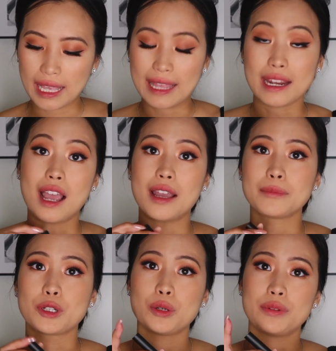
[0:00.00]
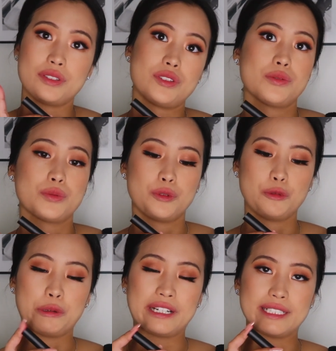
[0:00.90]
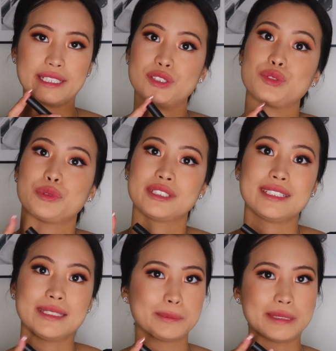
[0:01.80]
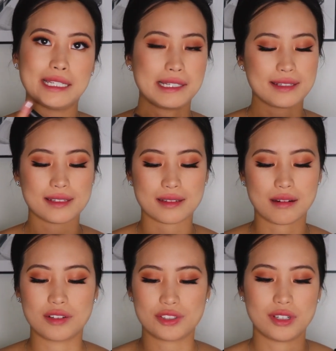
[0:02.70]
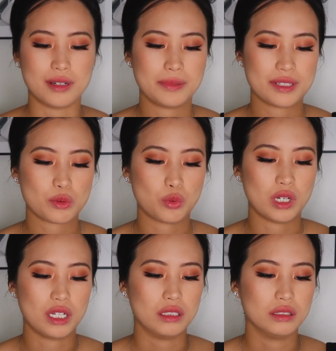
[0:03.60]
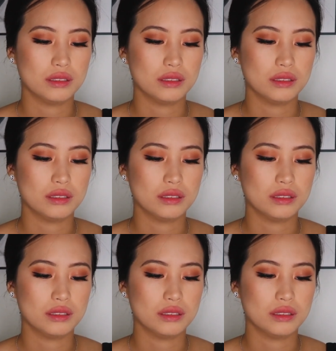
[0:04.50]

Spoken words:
and I'm going to wear this with the lip gloss on top as well.